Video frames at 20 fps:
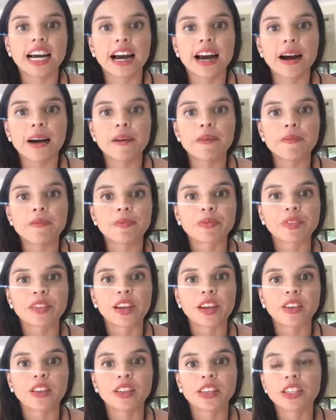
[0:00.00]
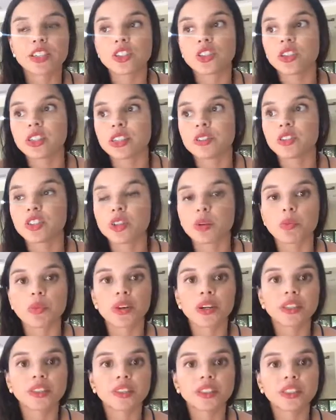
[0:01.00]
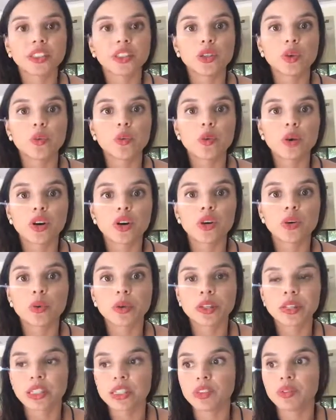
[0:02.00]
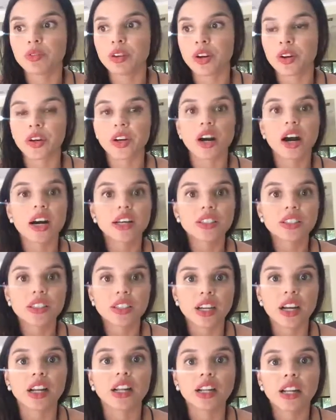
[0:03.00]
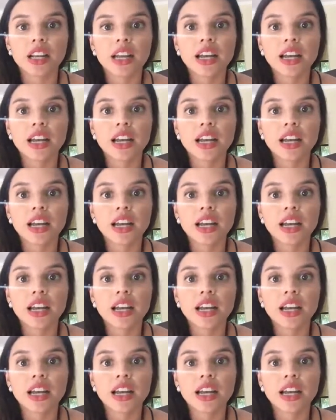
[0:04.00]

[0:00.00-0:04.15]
Unless you live somewhere else in the world where it's very hostile.